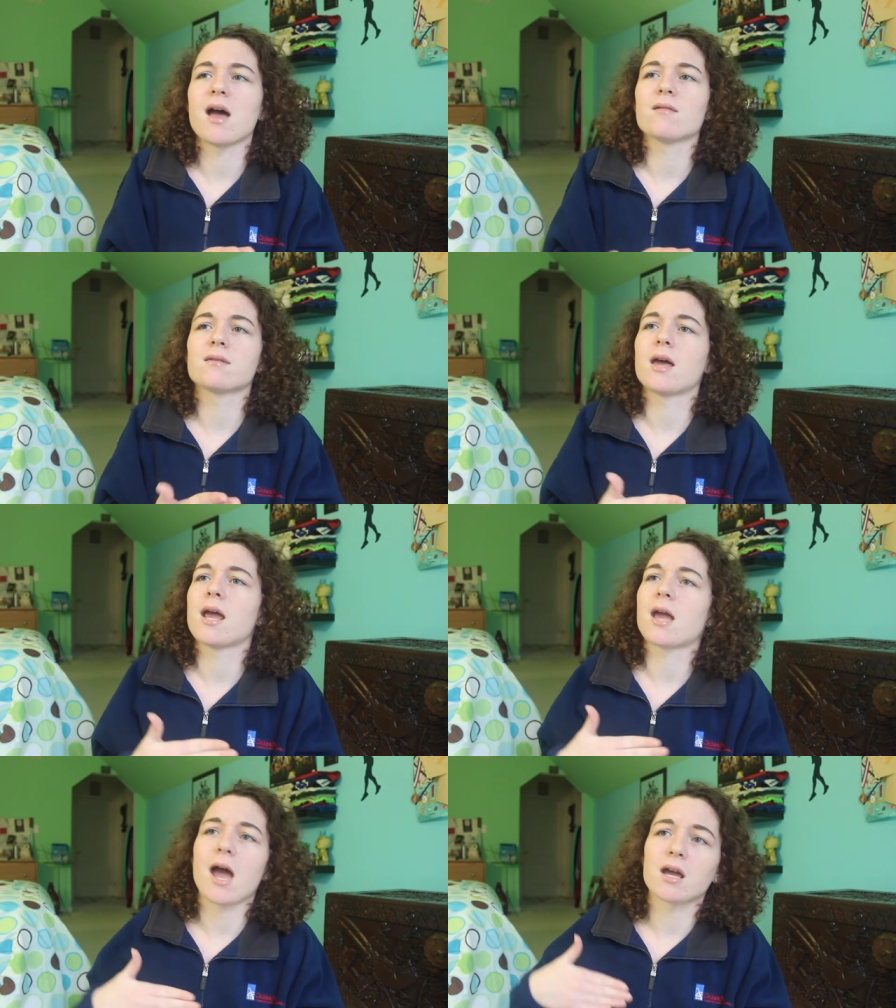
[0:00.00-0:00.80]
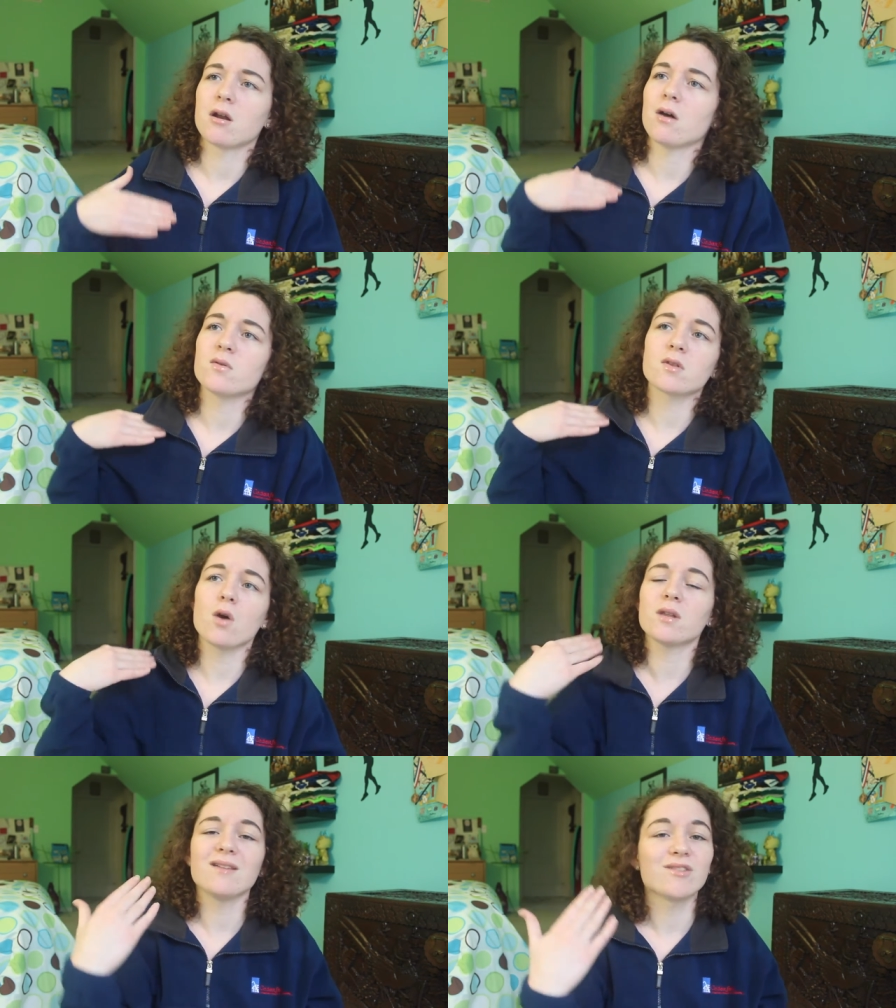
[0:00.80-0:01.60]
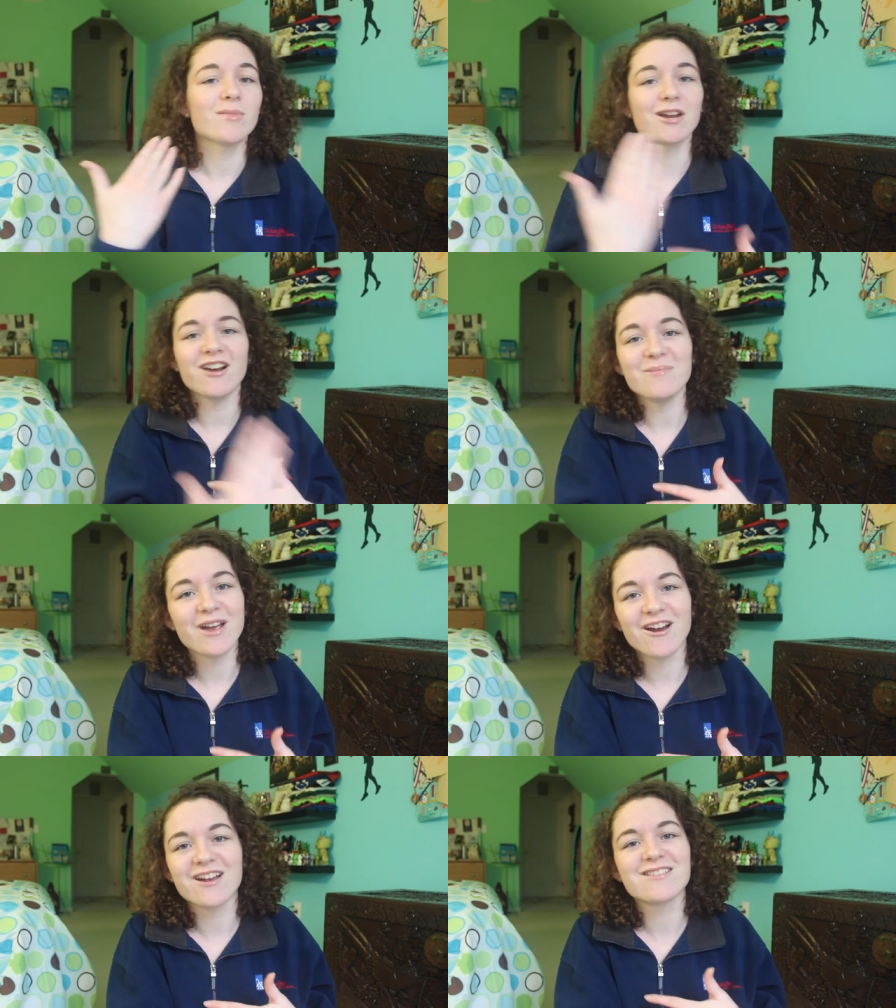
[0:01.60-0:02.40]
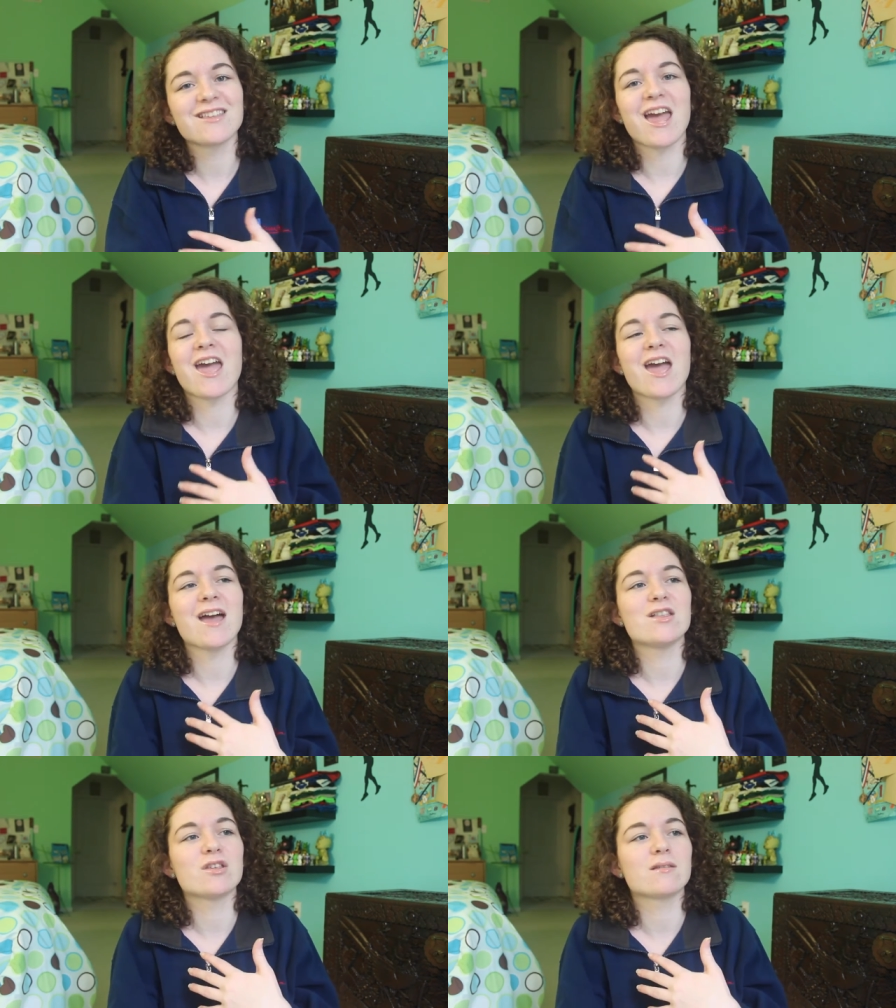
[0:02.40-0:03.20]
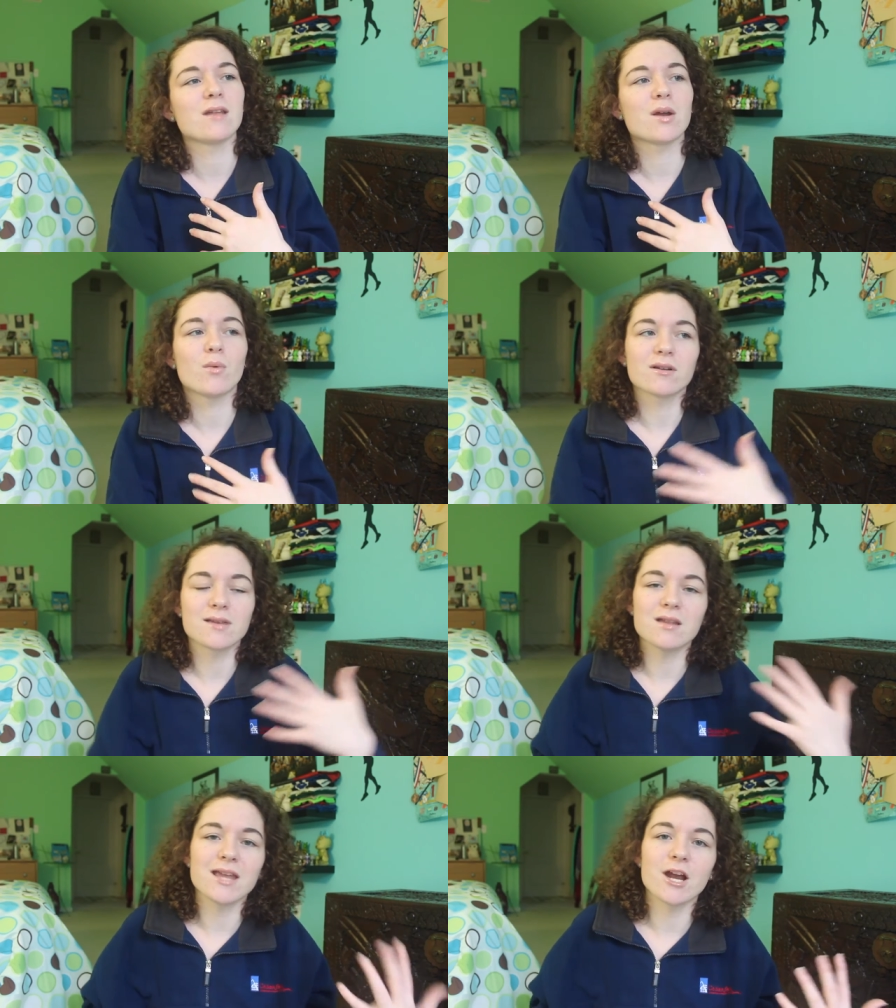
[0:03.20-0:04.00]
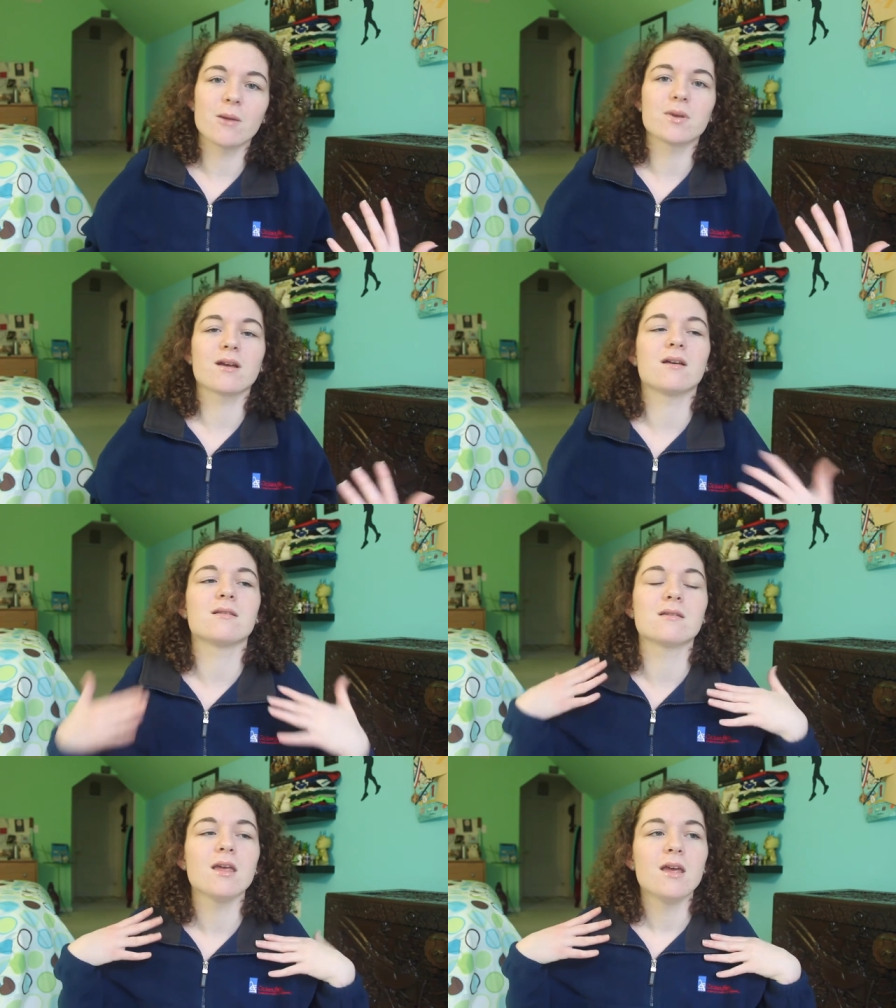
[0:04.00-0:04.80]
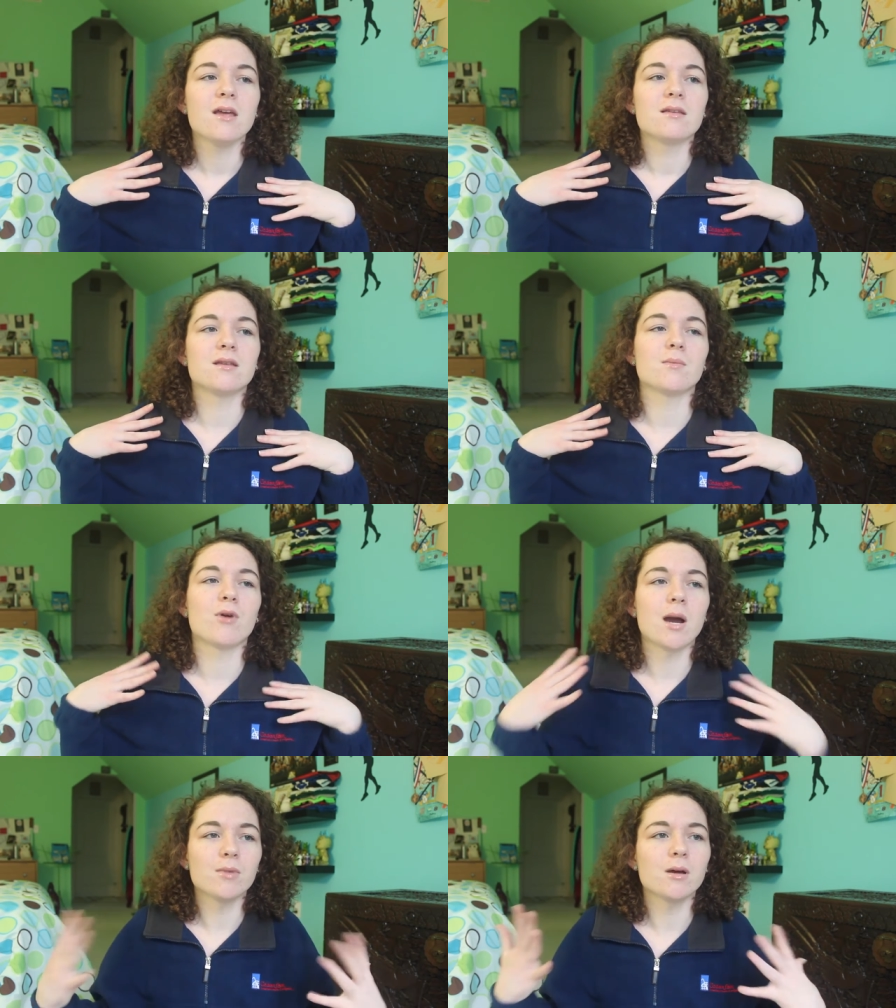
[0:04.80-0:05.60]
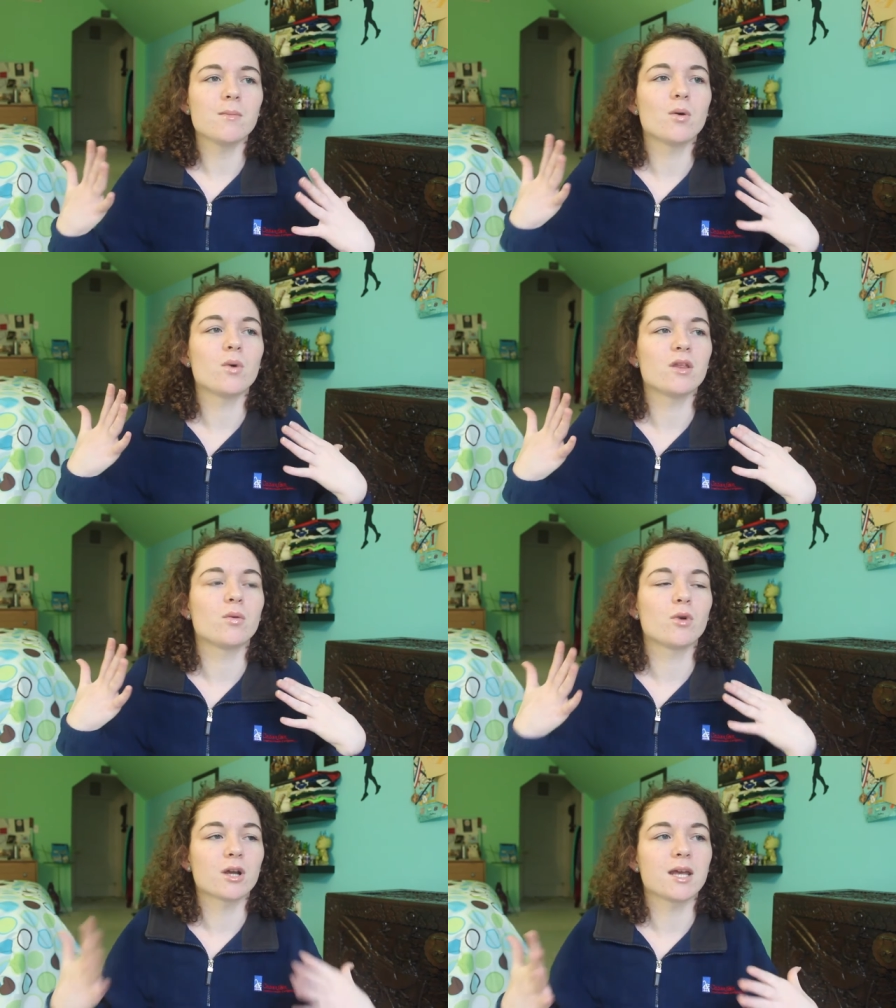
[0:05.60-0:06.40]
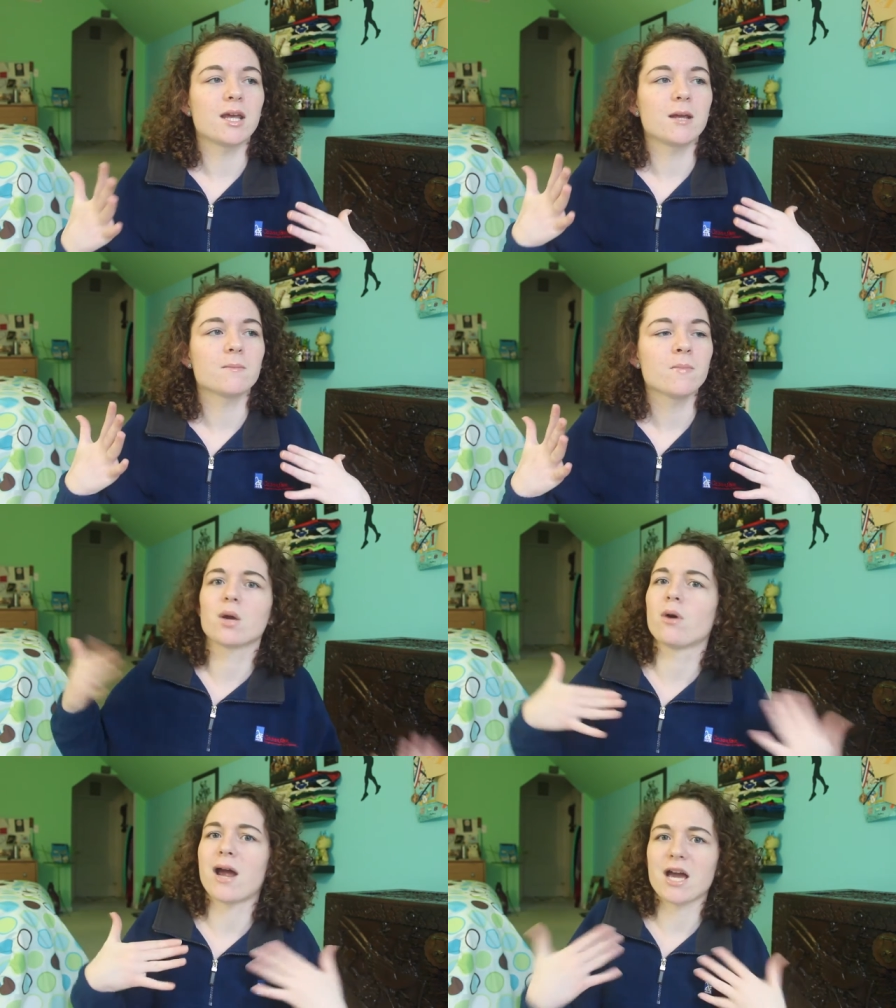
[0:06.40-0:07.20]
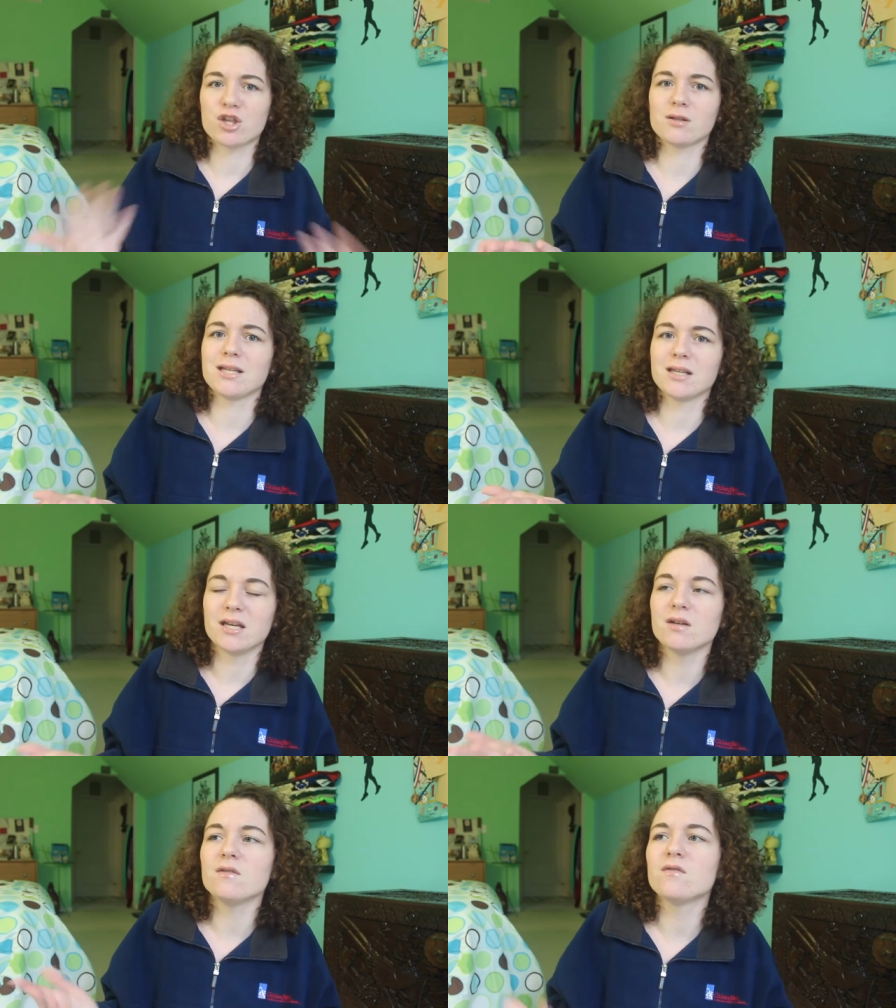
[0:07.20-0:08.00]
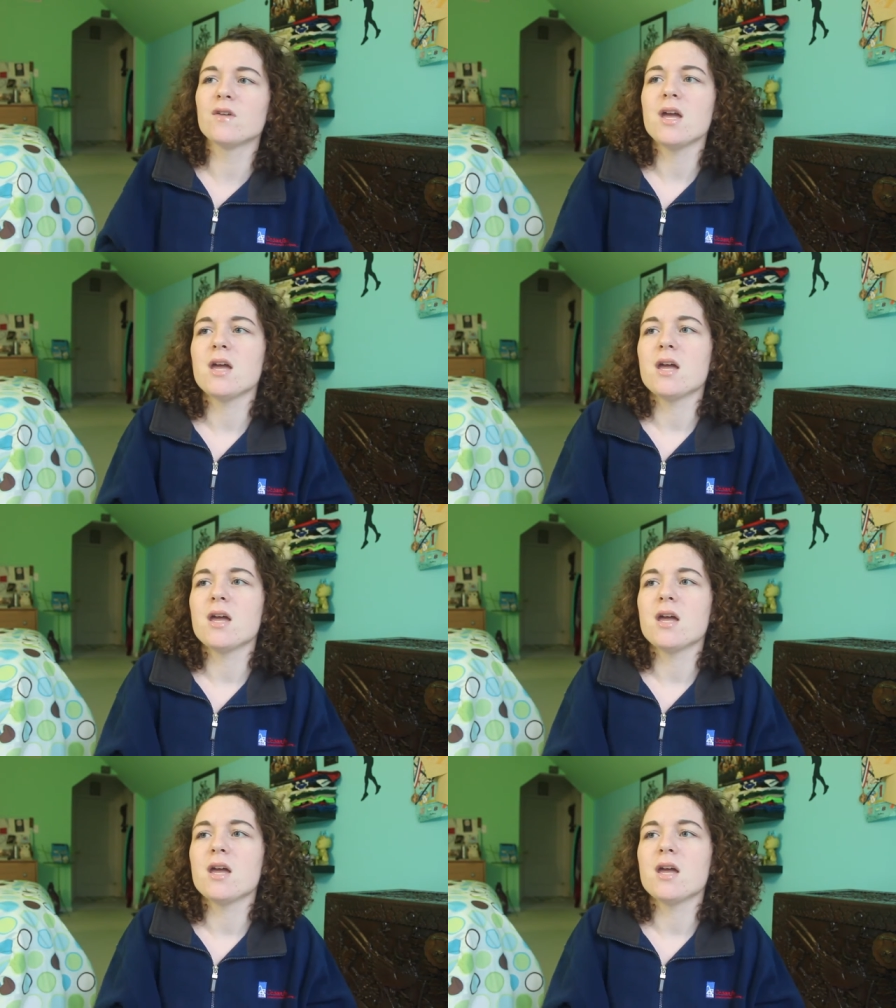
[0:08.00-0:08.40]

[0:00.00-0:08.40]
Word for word: I was like, I could always go live with my grandparents and just like work down there because see the problem with working like where I actually live